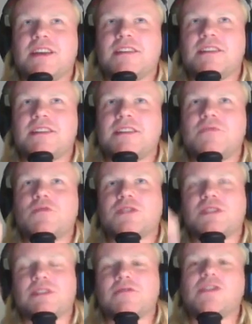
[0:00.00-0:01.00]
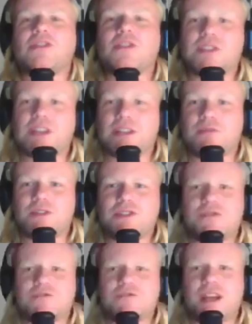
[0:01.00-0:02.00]
the team was still in contact with
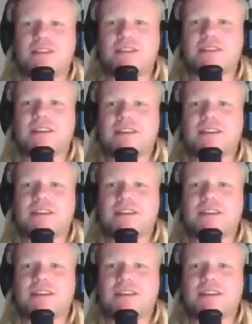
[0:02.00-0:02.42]
you, right?